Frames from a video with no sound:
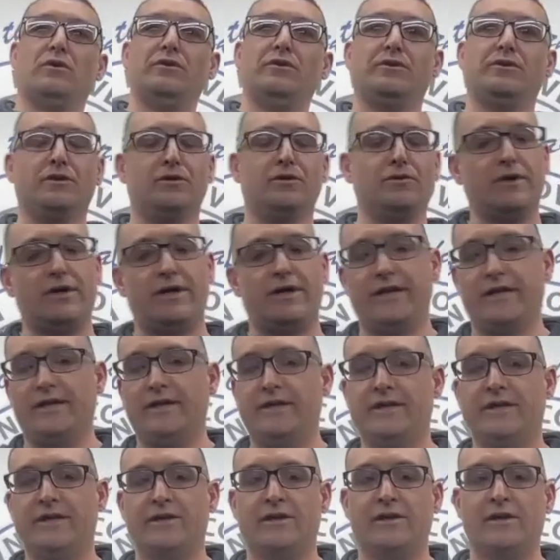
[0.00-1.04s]
You can do it in a
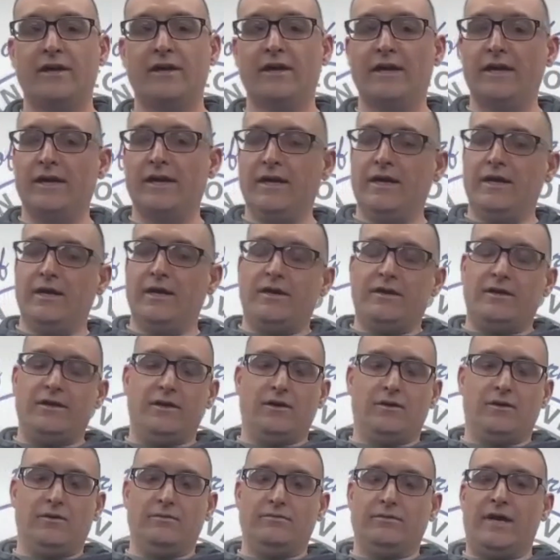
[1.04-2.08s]
year, you
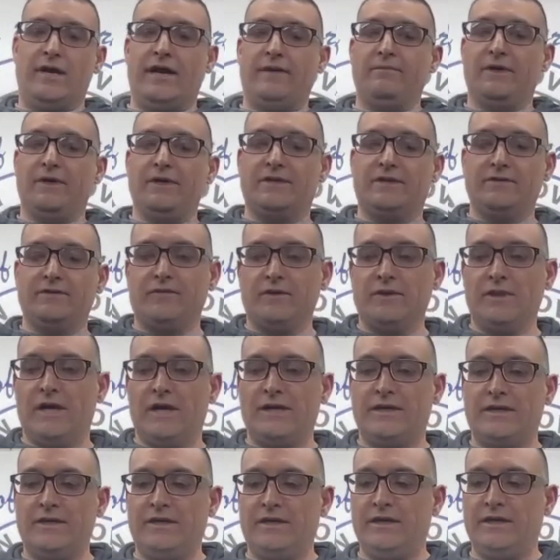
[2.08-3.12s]
know, 9 months if you're
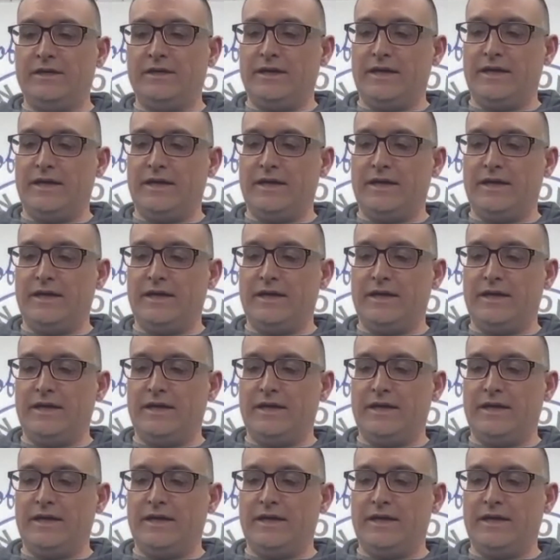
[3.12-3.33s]
lucky.